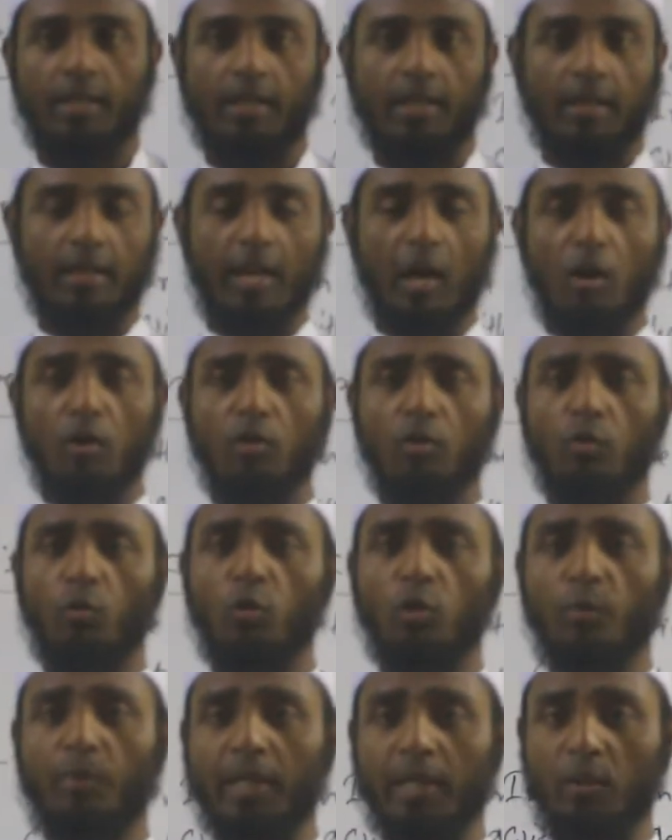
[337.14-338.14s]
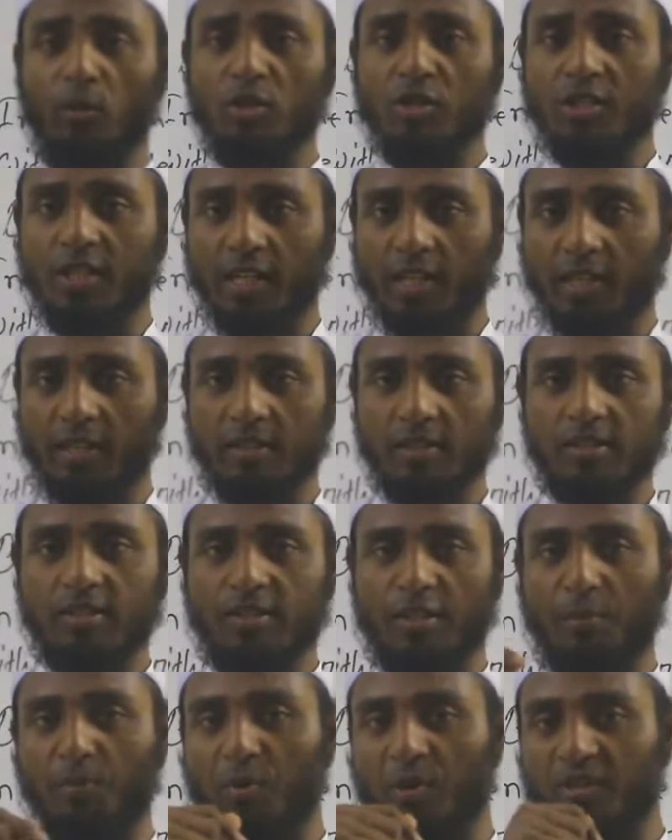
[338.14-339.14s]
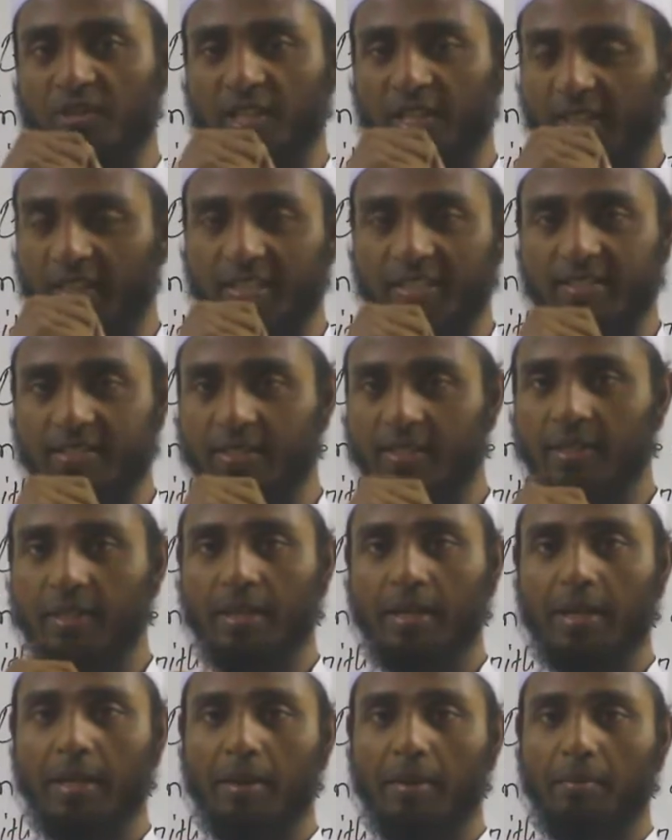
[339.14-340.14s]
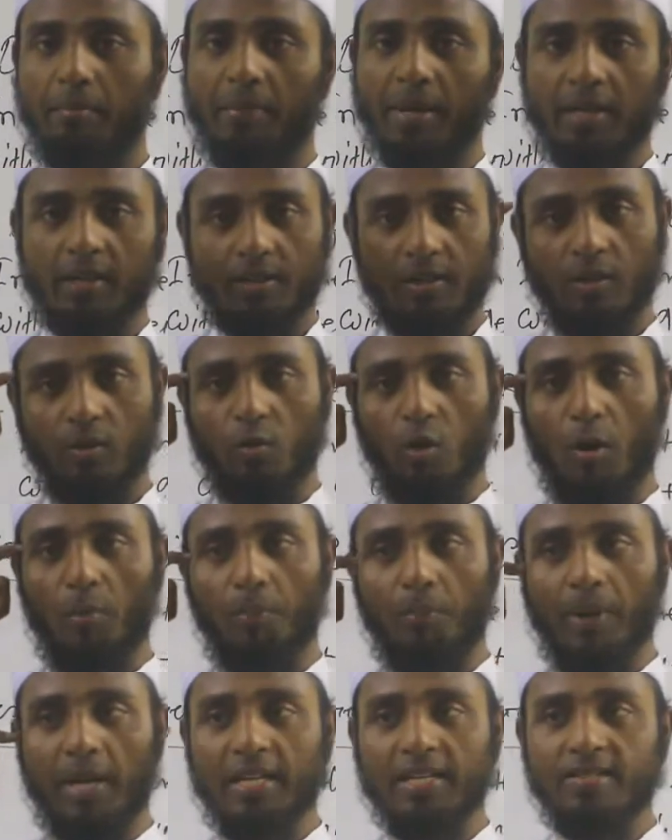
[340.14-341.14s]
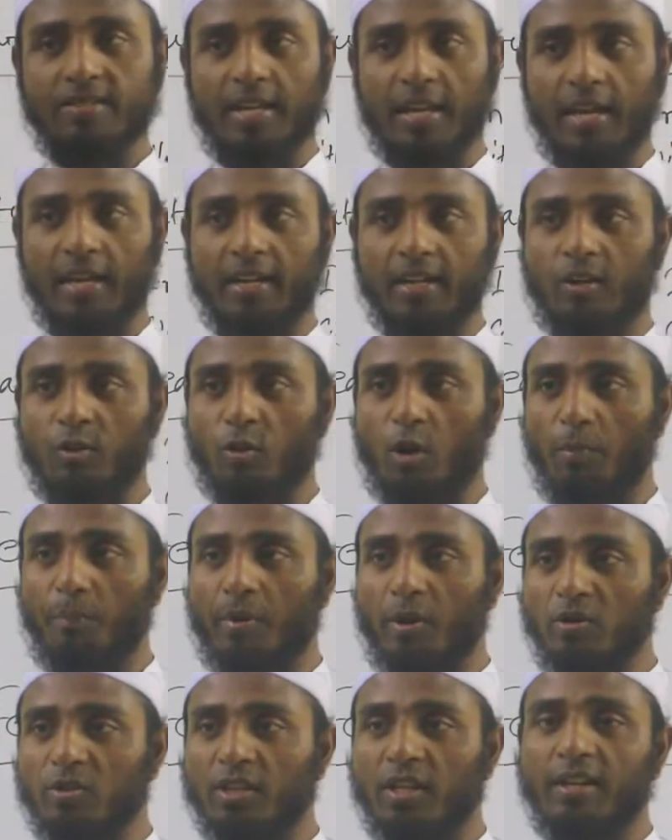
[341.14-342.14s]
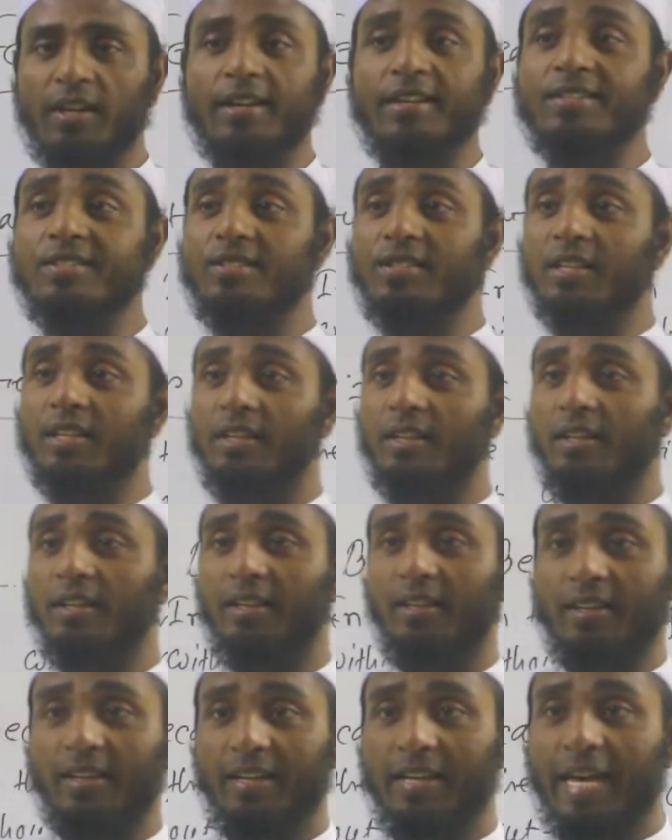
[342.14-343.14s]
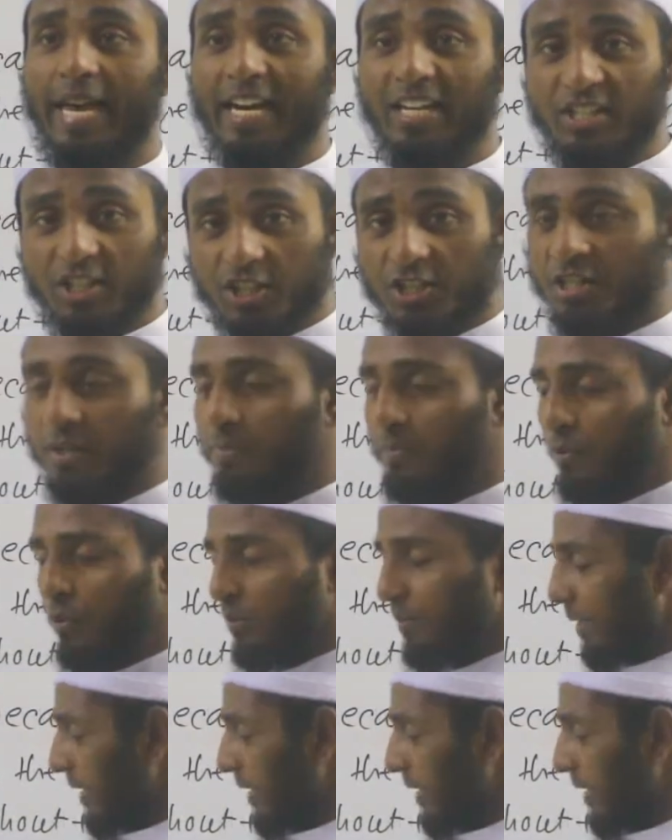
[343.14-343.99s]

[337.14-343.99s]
Noun will be used in simple sentence, but complex and compound sentence, adjective will be